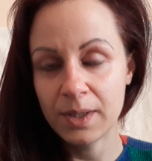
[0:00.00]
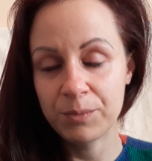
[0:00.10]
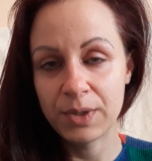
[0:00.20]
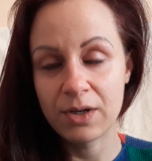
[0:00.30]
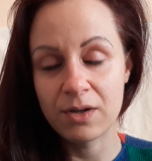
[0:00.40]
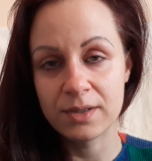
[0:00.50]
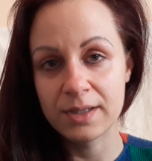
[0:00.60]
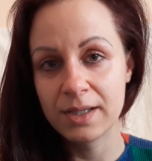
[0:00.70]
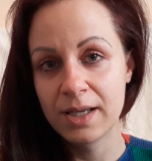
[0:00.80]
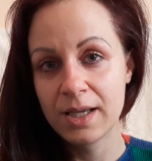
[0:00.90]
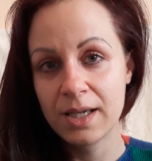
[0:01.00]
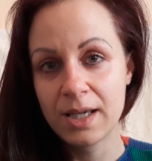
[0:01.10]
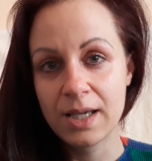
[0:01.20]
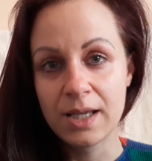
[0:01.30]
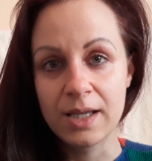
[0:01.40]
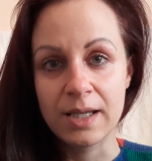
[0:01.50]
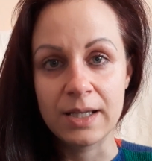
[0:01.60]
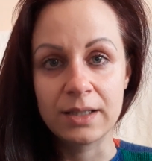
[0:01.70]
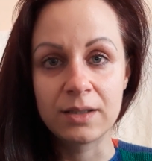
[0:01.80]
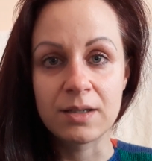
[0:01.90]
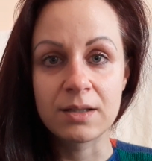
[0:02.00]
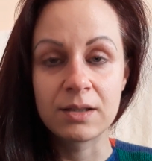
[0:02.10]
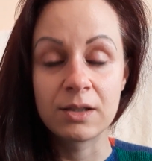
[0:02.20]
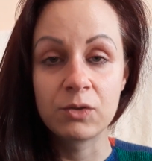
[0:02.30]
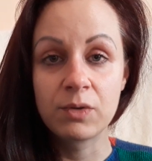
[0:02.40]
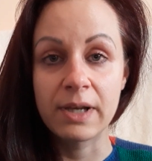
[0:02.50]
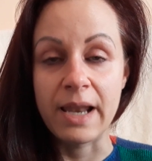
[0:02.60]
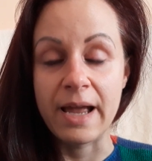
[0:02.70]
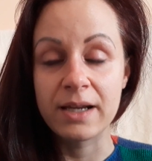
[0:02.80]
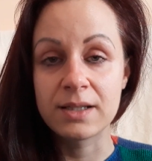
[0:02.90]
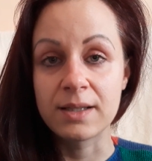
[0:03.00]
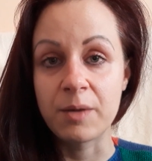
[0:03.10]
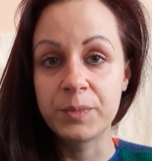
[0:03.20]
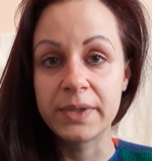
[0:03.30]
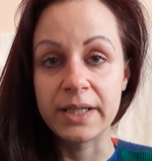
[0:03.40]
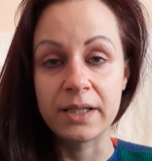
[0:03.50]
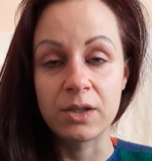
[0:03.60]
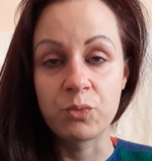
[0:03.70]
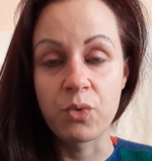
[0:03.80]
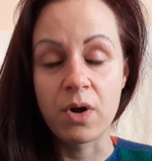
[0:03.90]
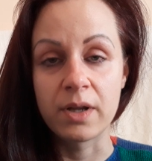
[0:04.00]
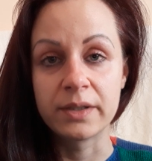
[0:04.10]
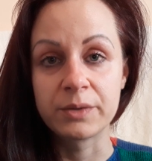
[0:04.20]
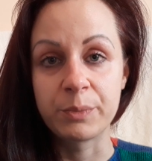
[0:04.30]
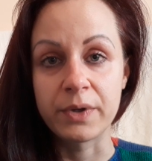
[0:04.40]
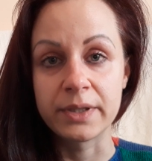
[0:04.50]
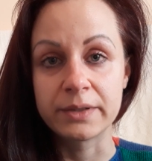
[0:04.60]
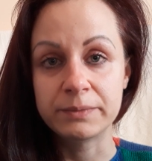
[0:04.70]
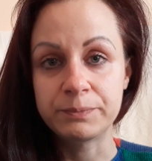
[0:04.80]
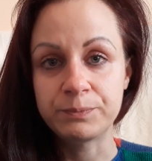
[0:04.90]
because it doesn't look like something you want, but